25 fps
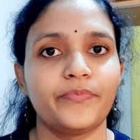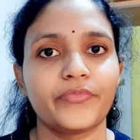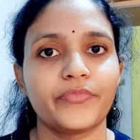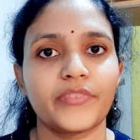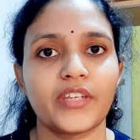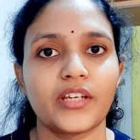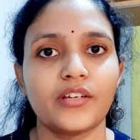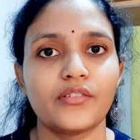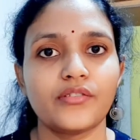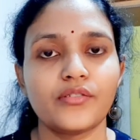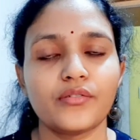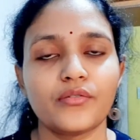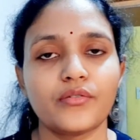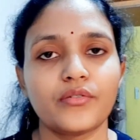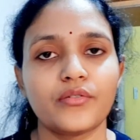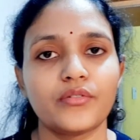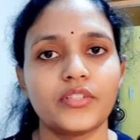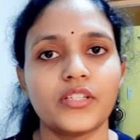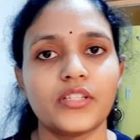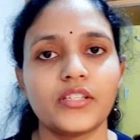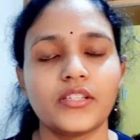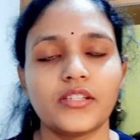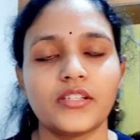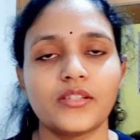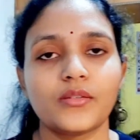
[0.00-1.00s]
So
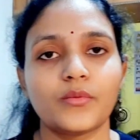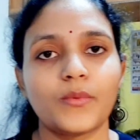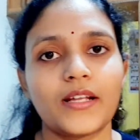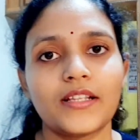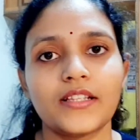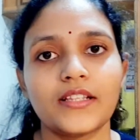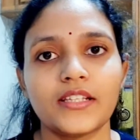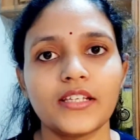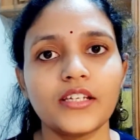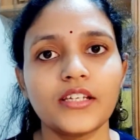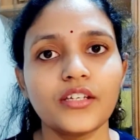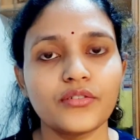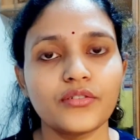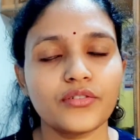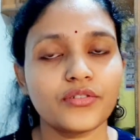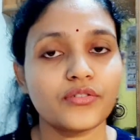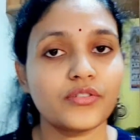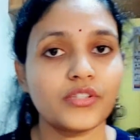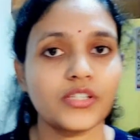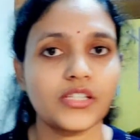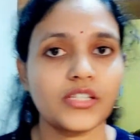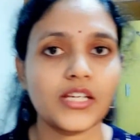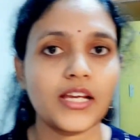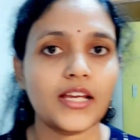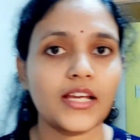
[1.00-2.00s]
this is one thing you
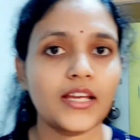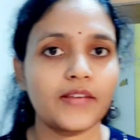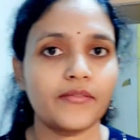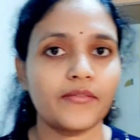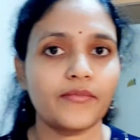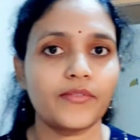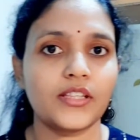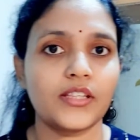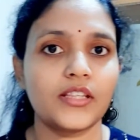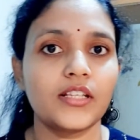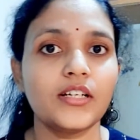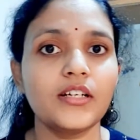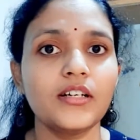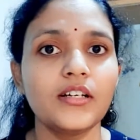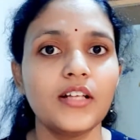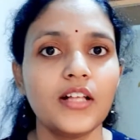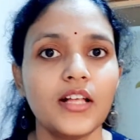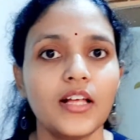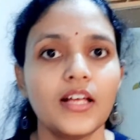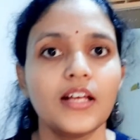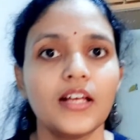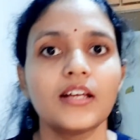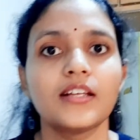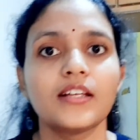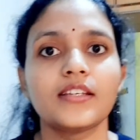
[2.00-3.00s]
should check with the
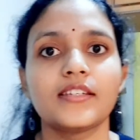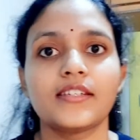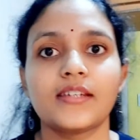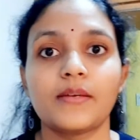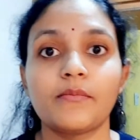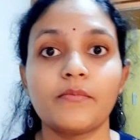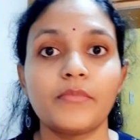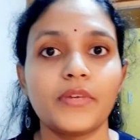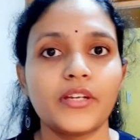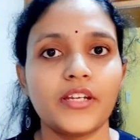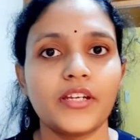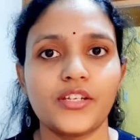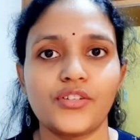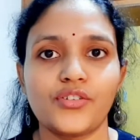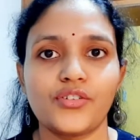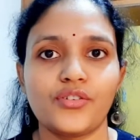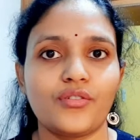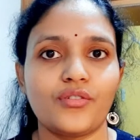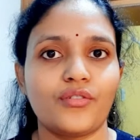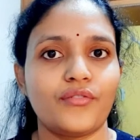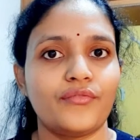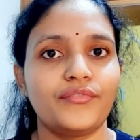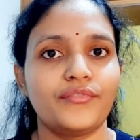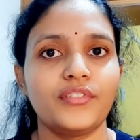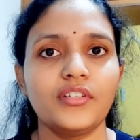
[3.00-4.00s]

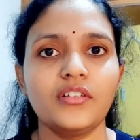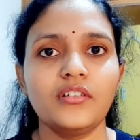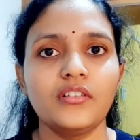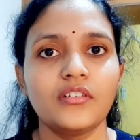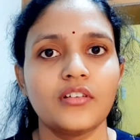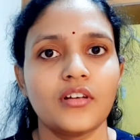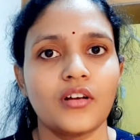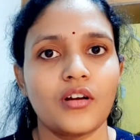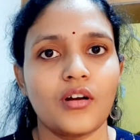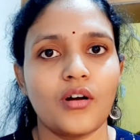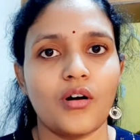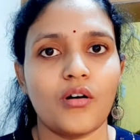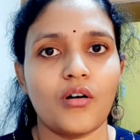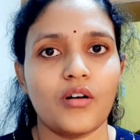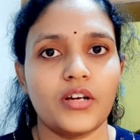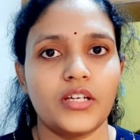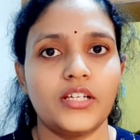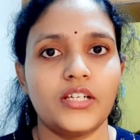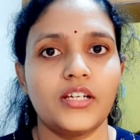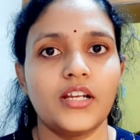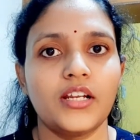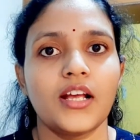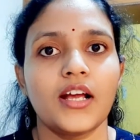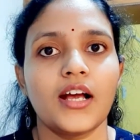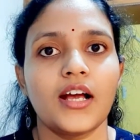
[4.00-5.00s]
temperature of the
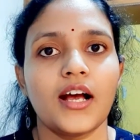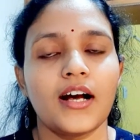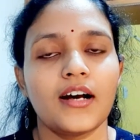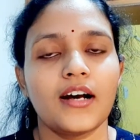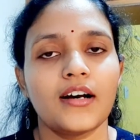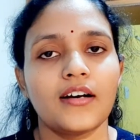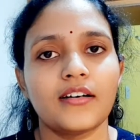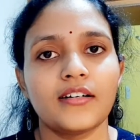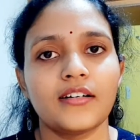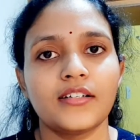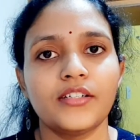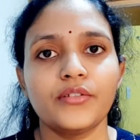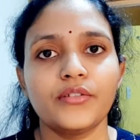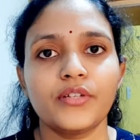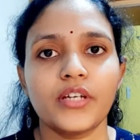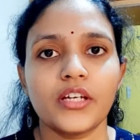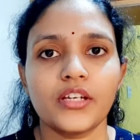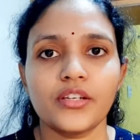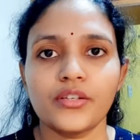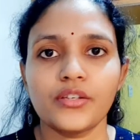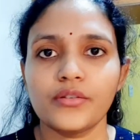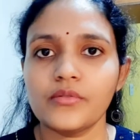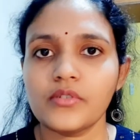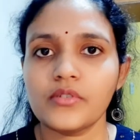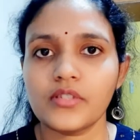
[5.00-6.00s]
oil. You
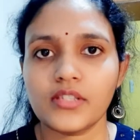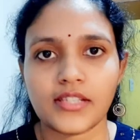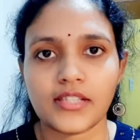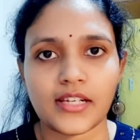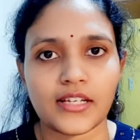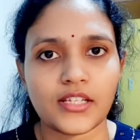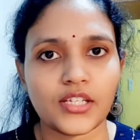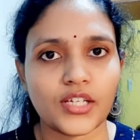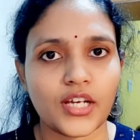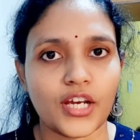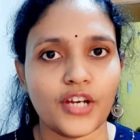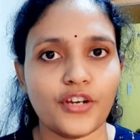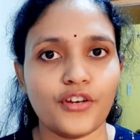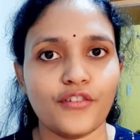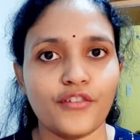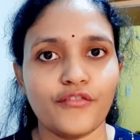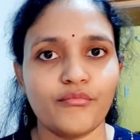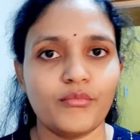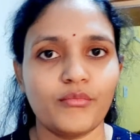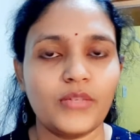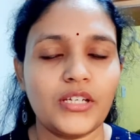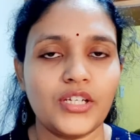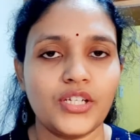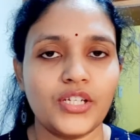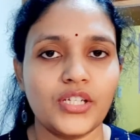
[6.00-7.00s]
can use such kind of
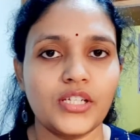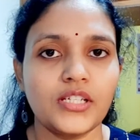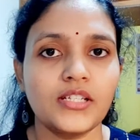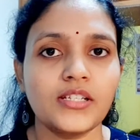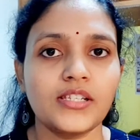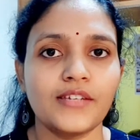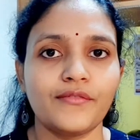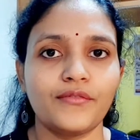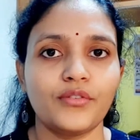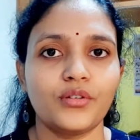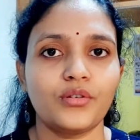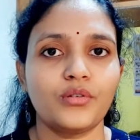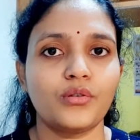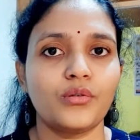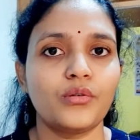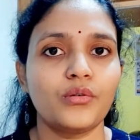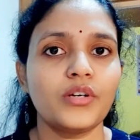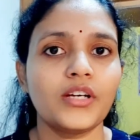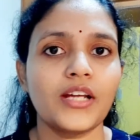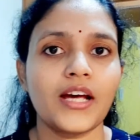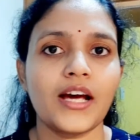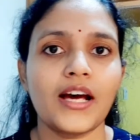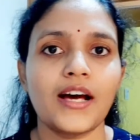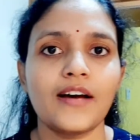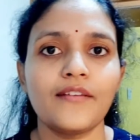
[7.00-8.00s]
machines. If you
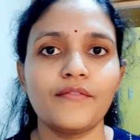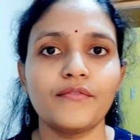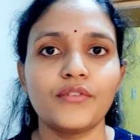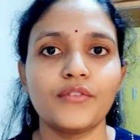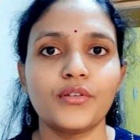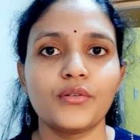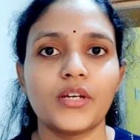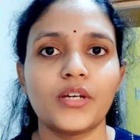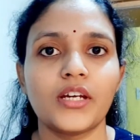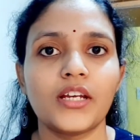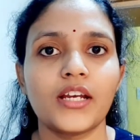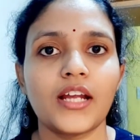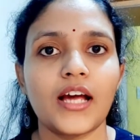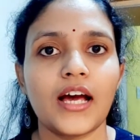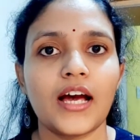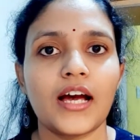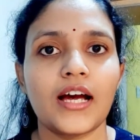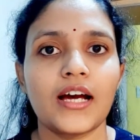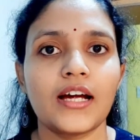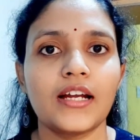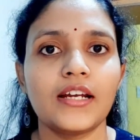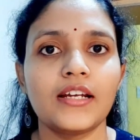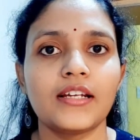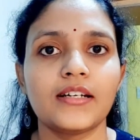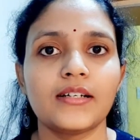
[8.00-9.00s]
don't have, you can
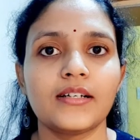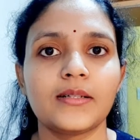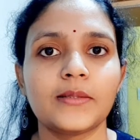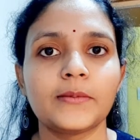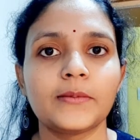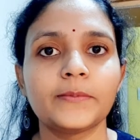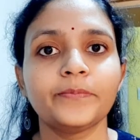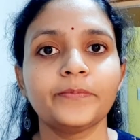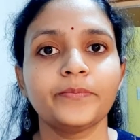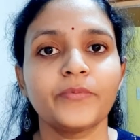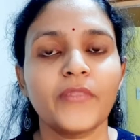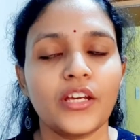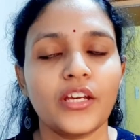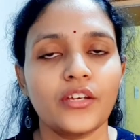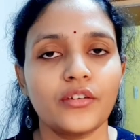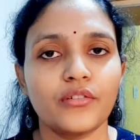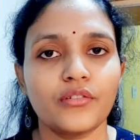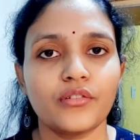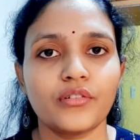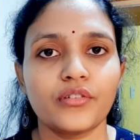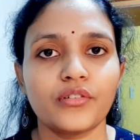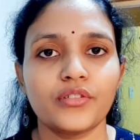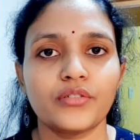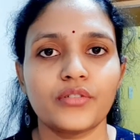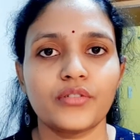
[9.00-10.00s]
add
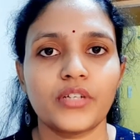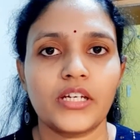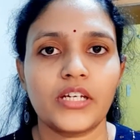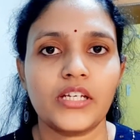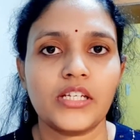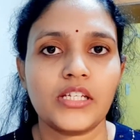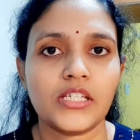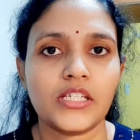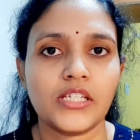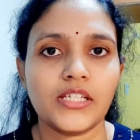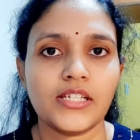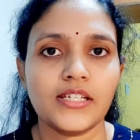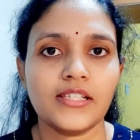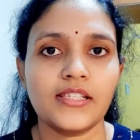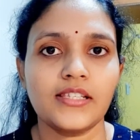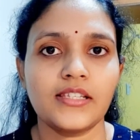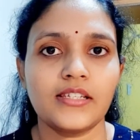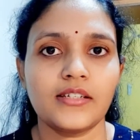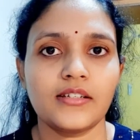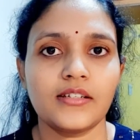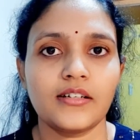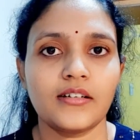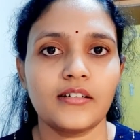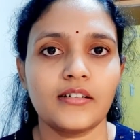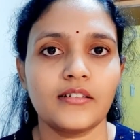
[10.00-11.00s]
you can
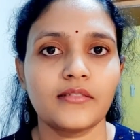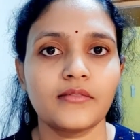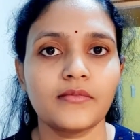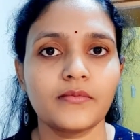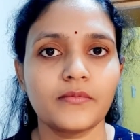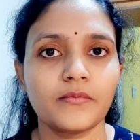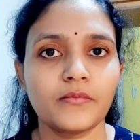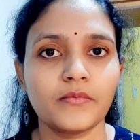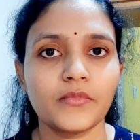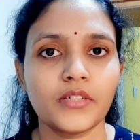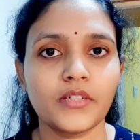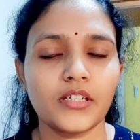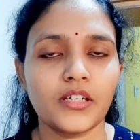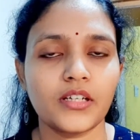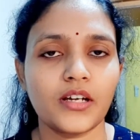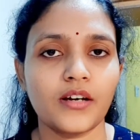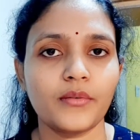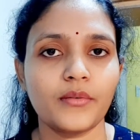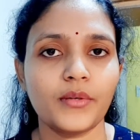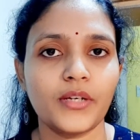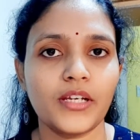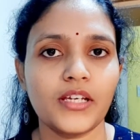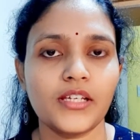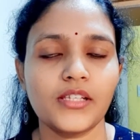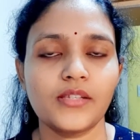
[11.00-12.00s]
just
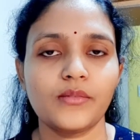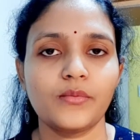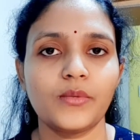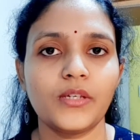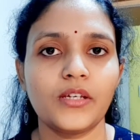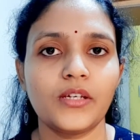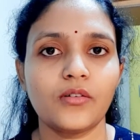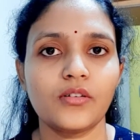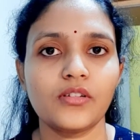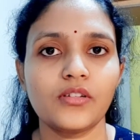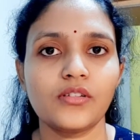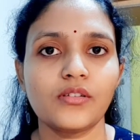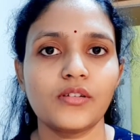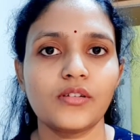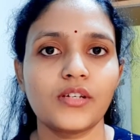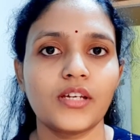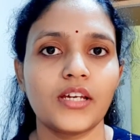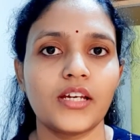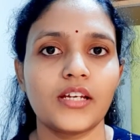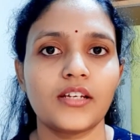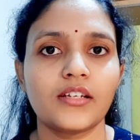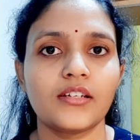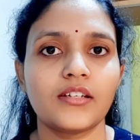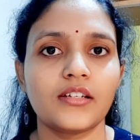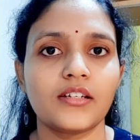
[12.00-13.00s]
nowadays we also
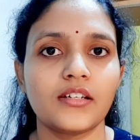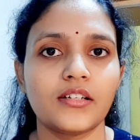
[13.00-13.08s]
get